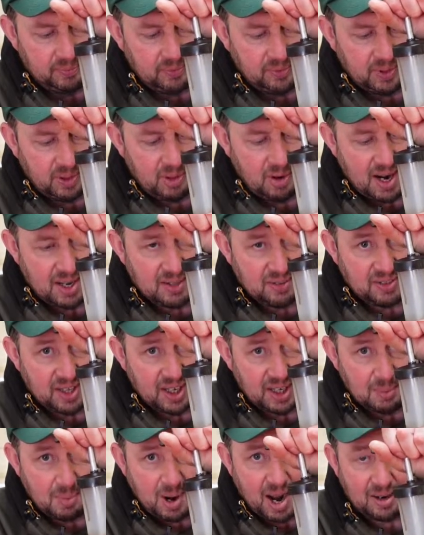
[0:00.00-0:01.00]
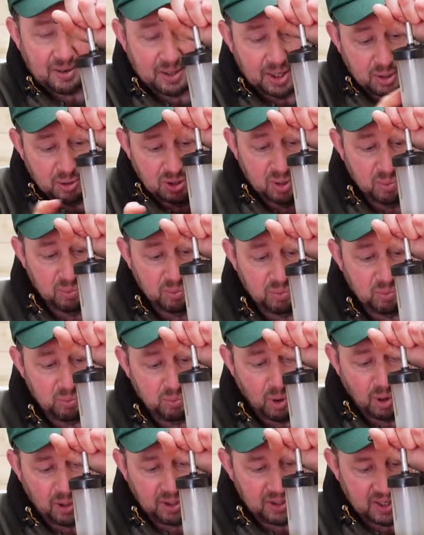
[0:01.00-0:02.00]
The great thing about using
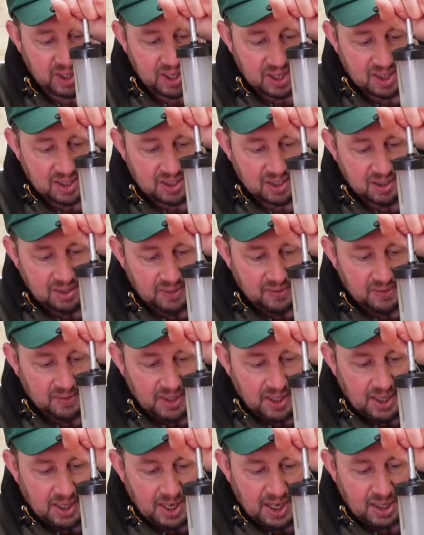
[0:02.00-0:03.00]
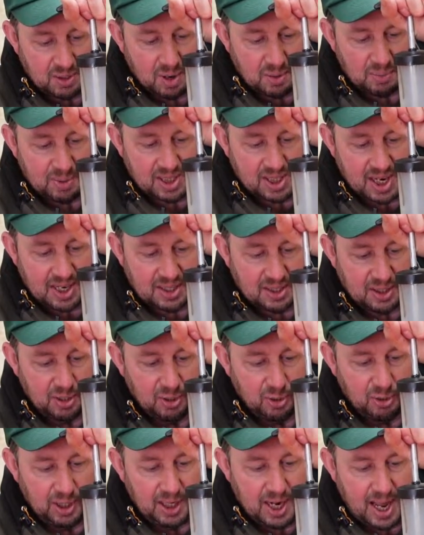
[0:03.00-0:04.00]
one of these is when we take the
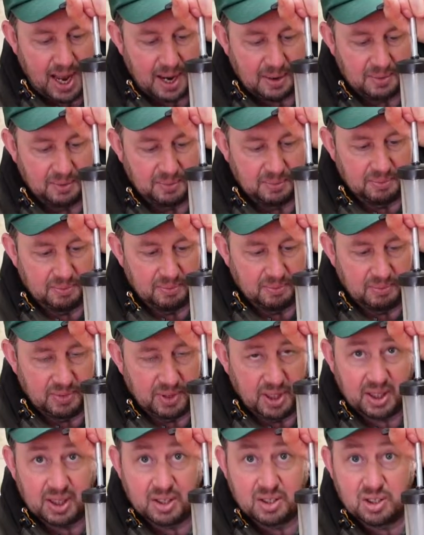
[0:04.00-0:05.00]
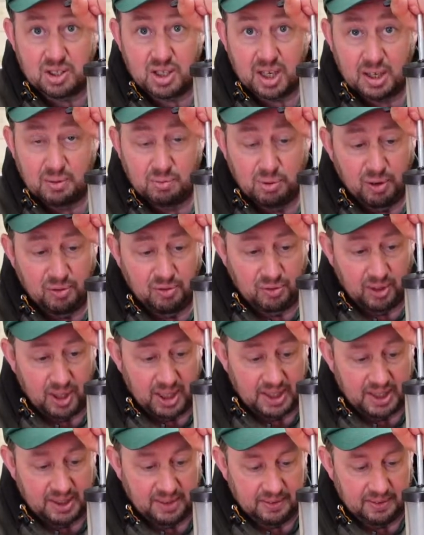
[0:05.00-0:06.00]
oil out, you can see
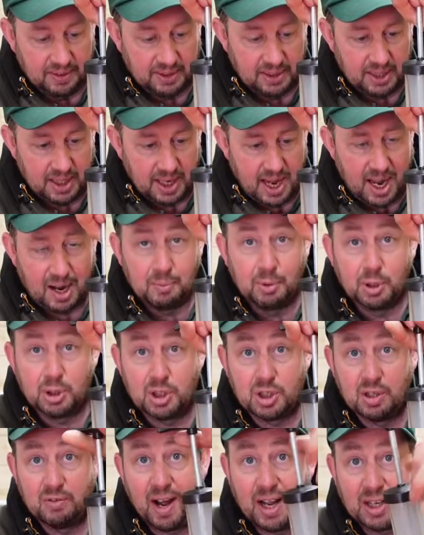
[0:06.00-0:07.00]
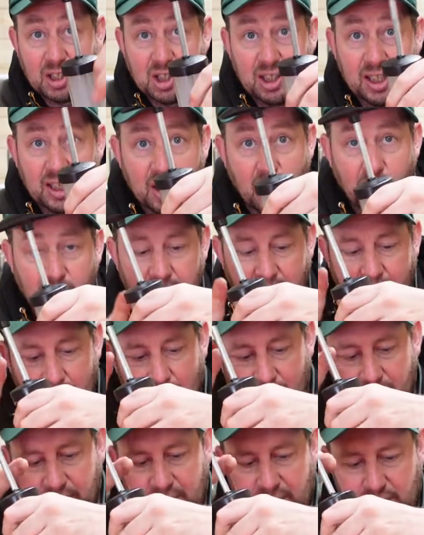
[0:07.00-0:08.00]
roughly how much you've actually got out,
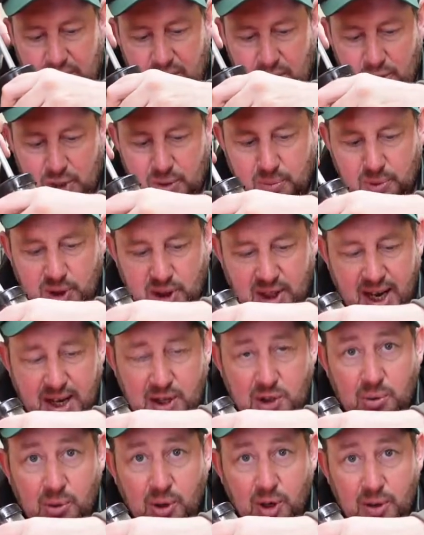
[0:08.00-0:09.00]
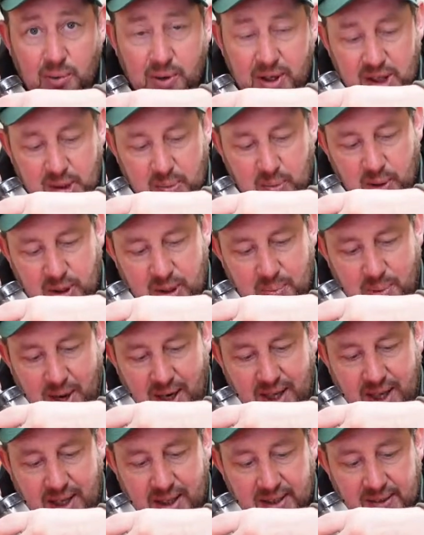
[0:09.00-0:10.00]
and it's not so much guesswork when you put it back in.